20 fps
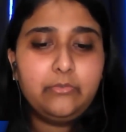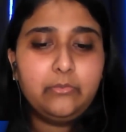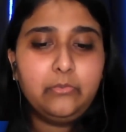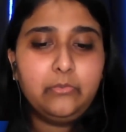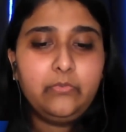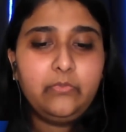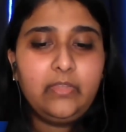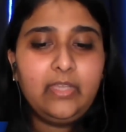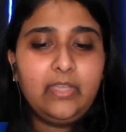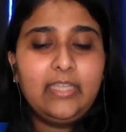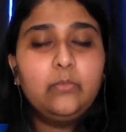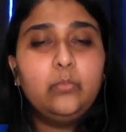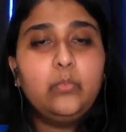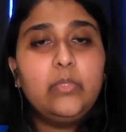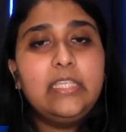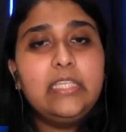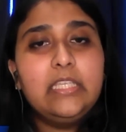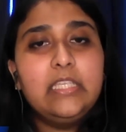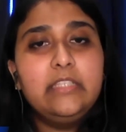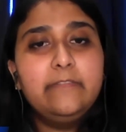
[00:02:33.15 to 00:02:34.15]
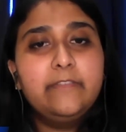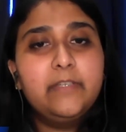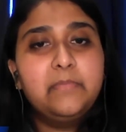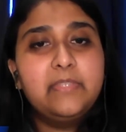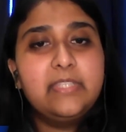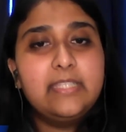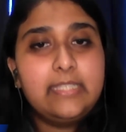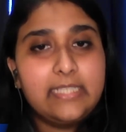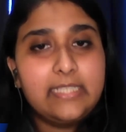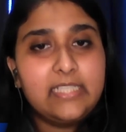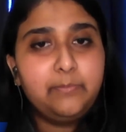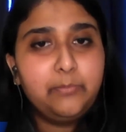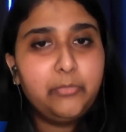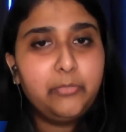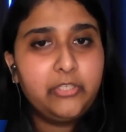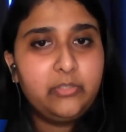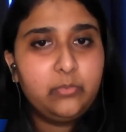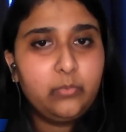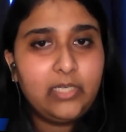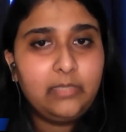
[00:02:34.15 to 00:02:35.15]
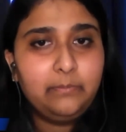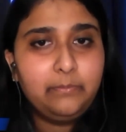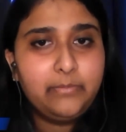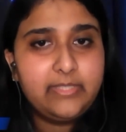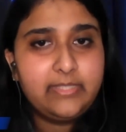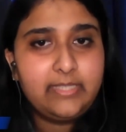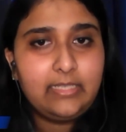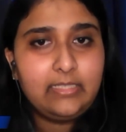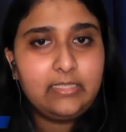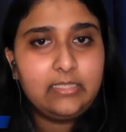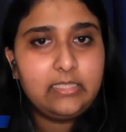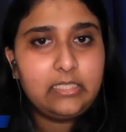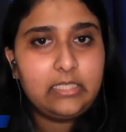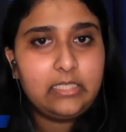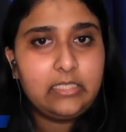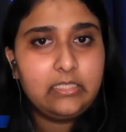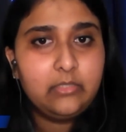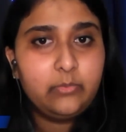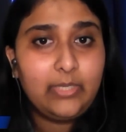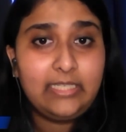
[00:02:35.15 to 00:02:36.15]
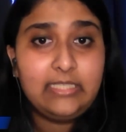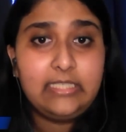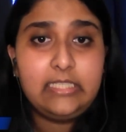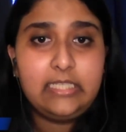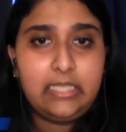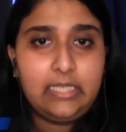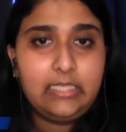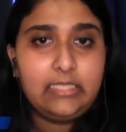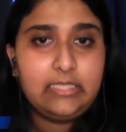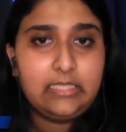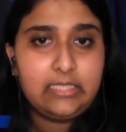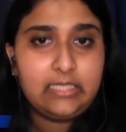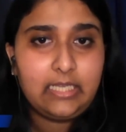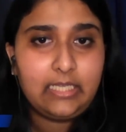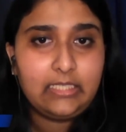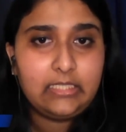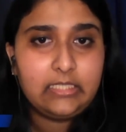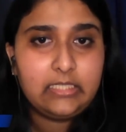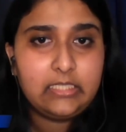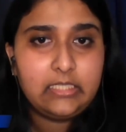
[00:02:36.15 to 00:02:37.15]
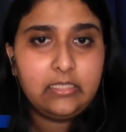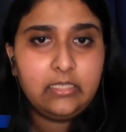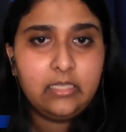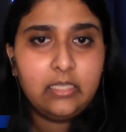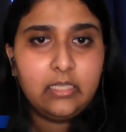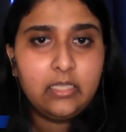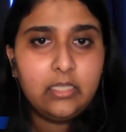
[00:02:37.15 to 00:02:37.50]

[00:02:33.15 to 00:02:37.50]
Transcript: growth had weakened from 6.1% in 2018-19